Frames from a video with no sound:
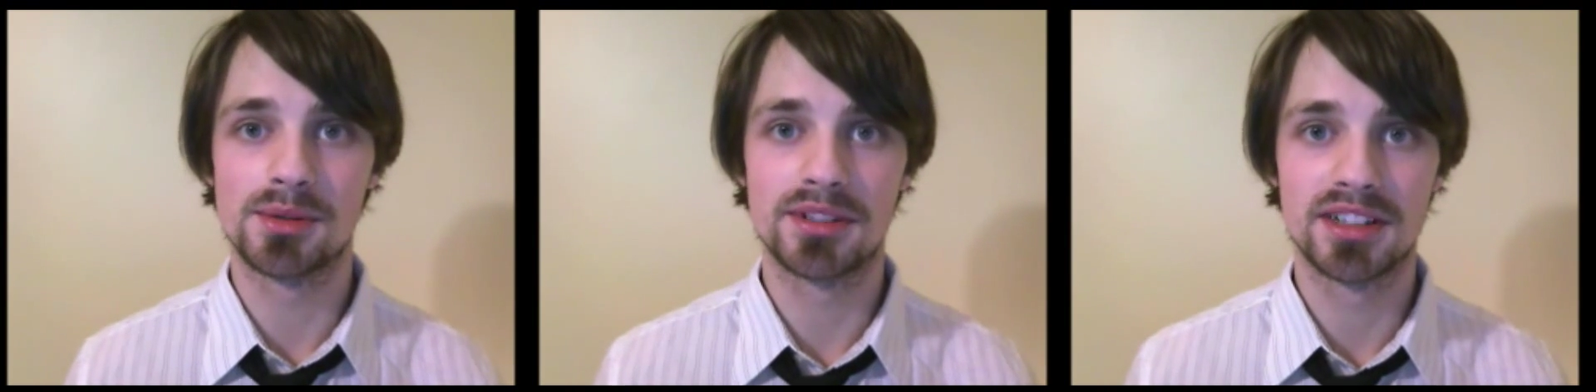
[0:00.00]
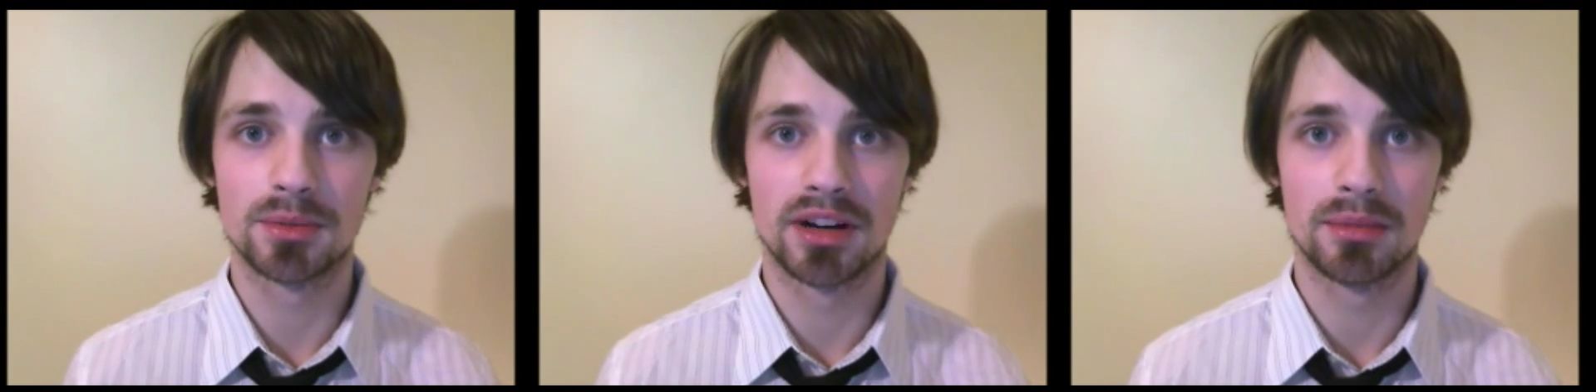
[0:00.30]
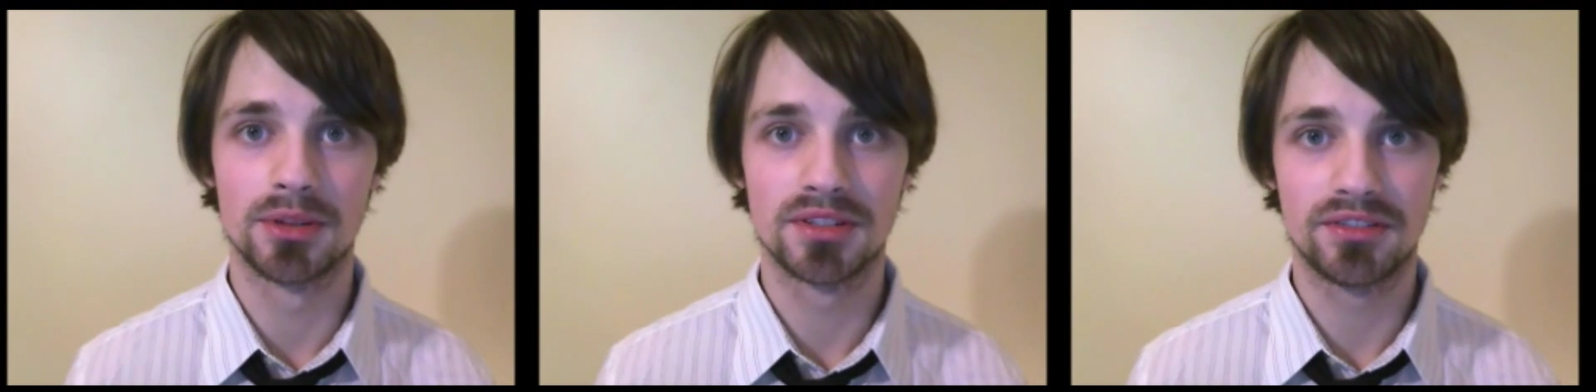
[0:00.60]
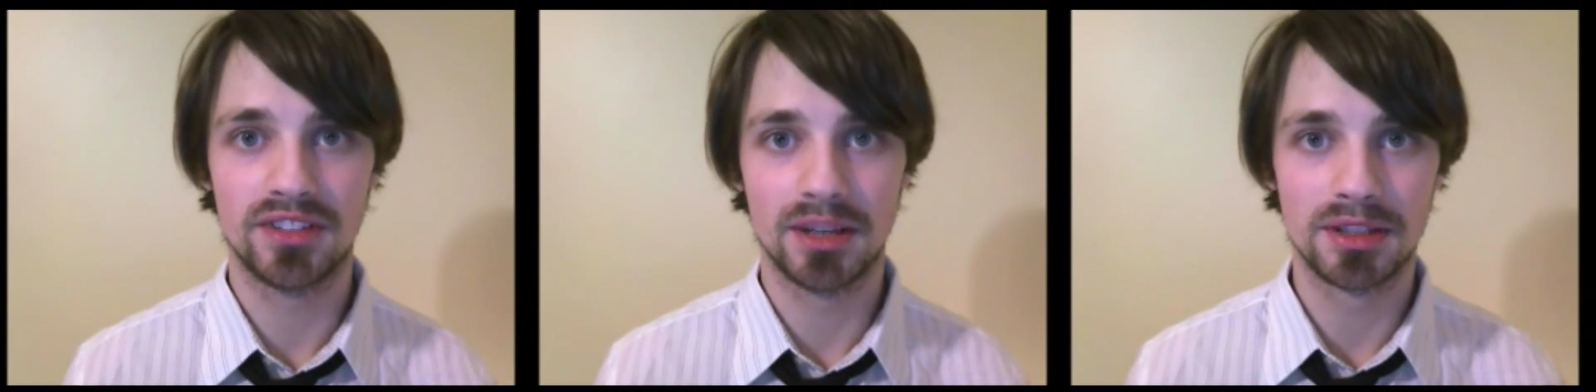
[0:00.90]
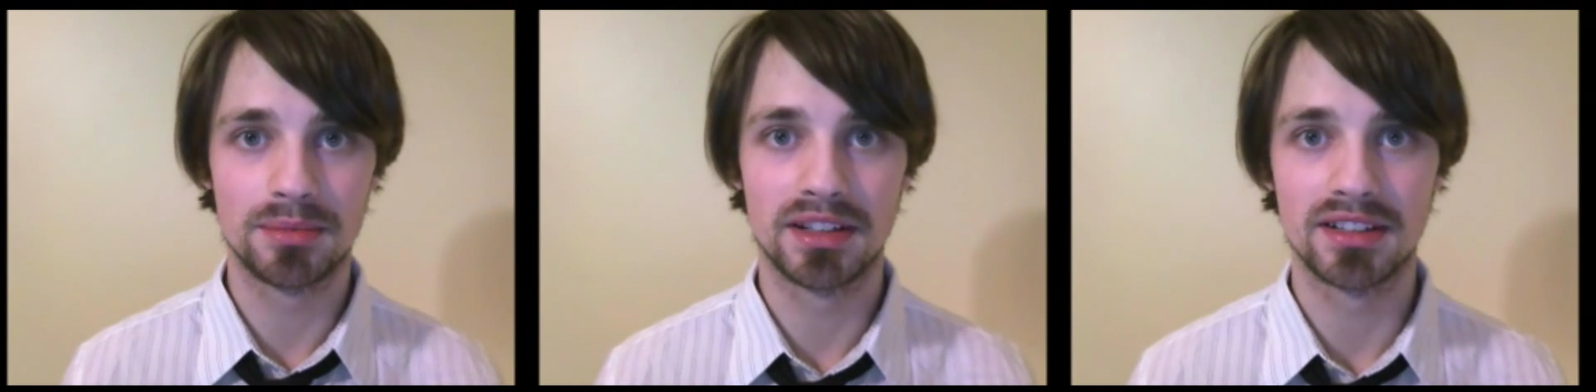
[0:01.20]
which is one of the most
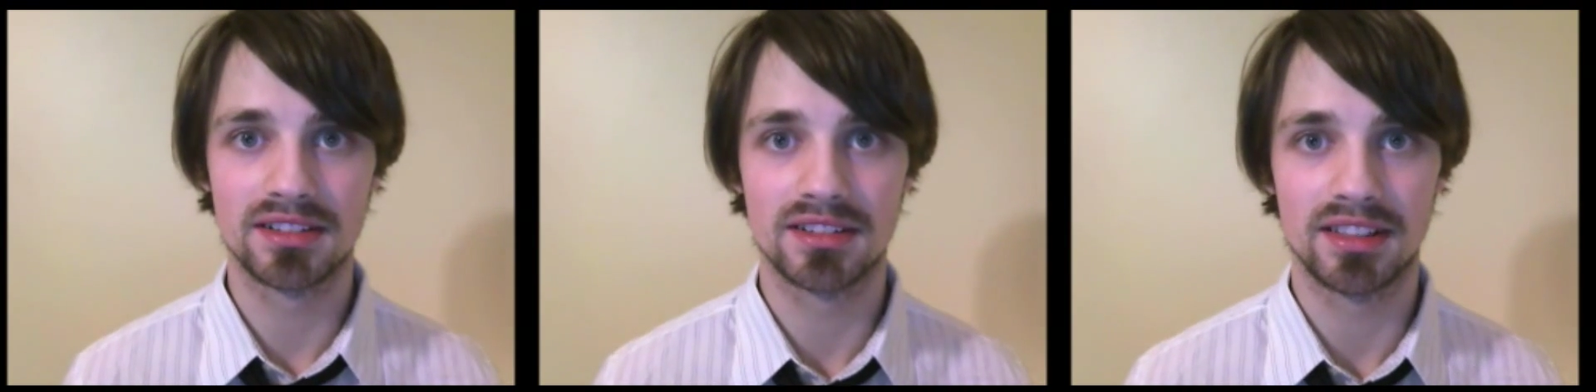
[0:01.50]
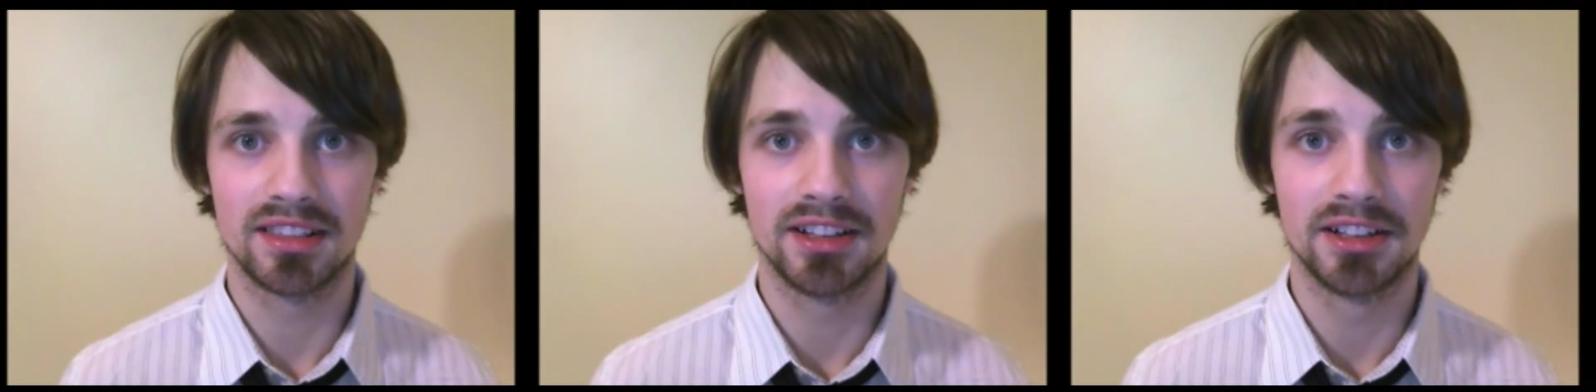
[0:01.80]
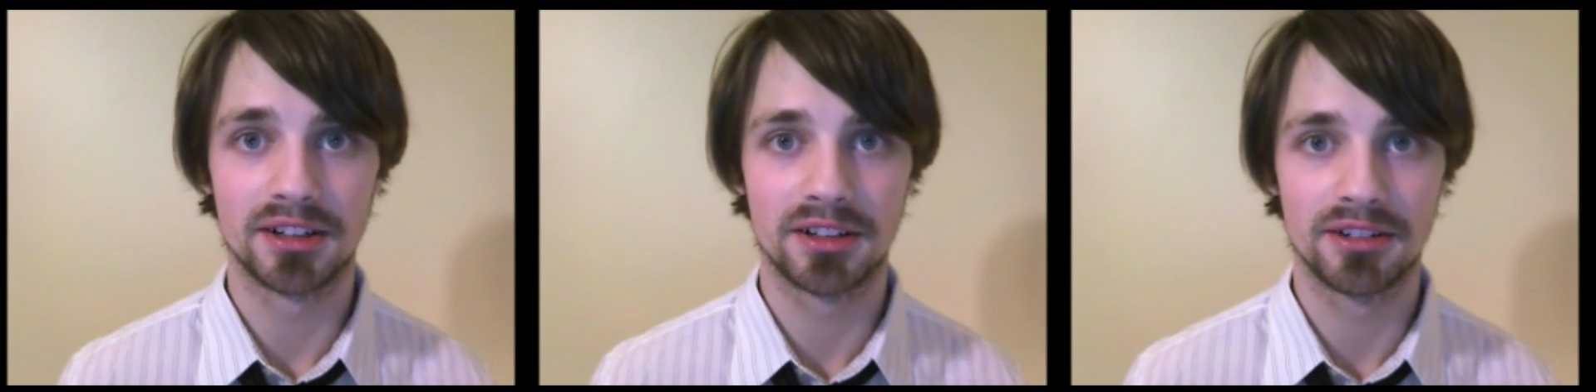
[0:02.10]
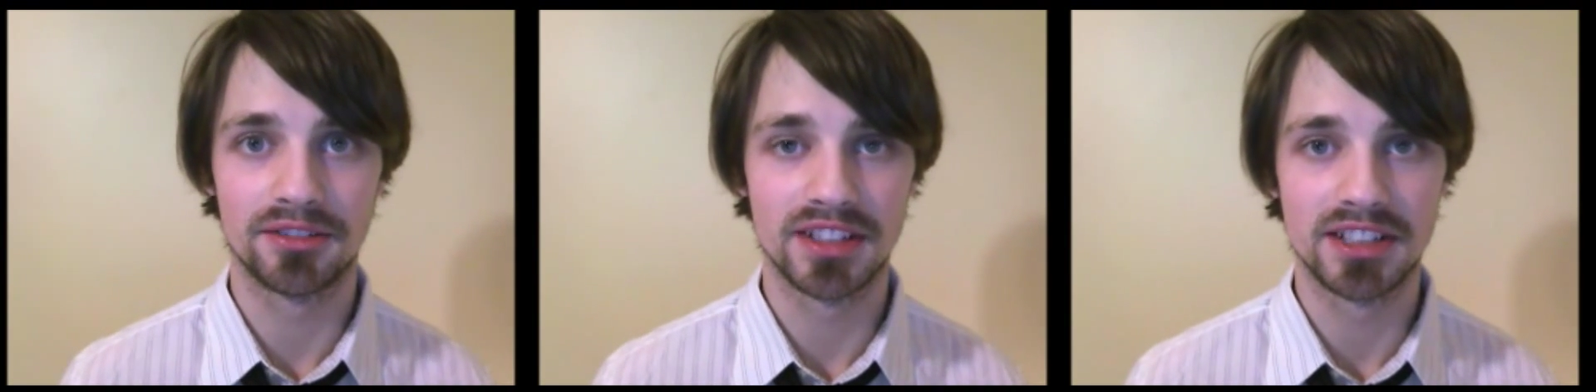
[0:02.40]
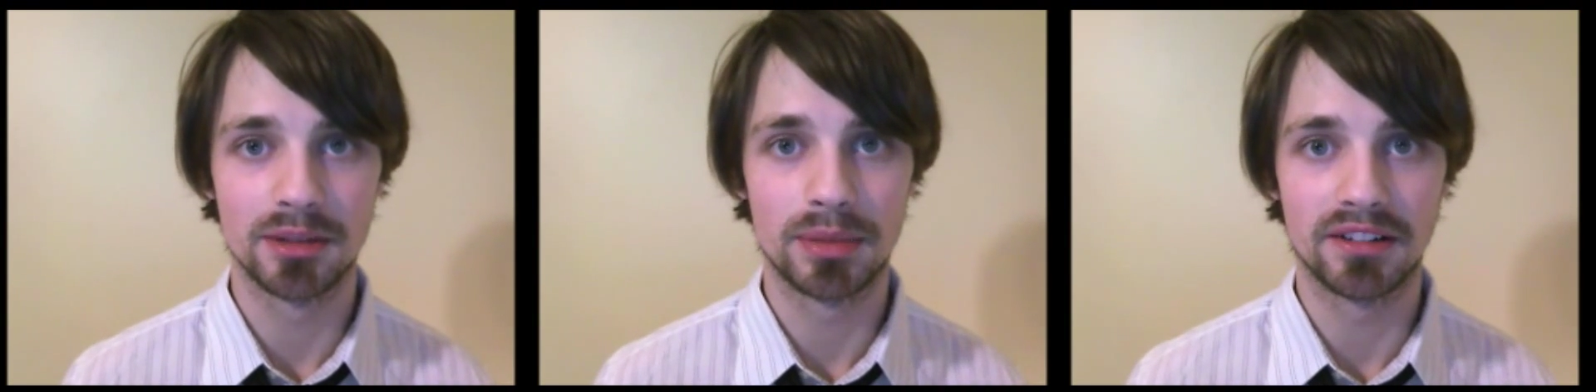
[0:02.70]
famous because Leonardo da
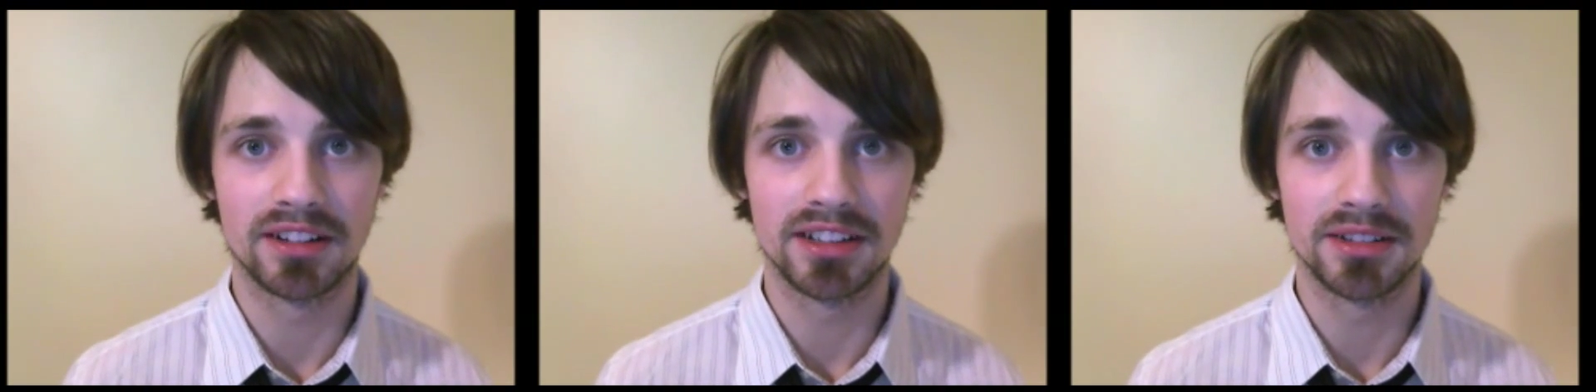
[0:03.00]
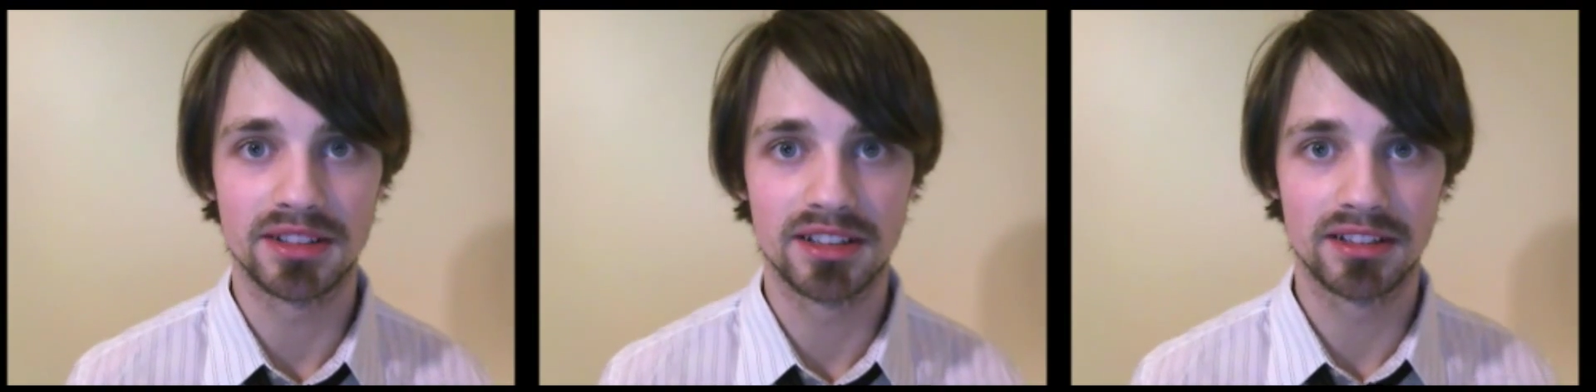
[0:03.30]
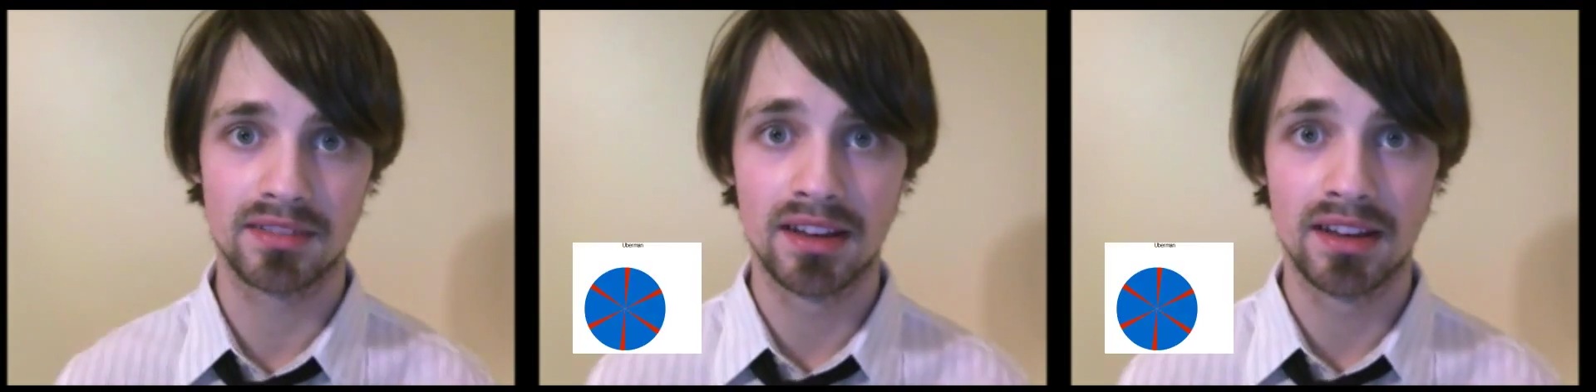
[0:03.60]
Vinci apparently used it.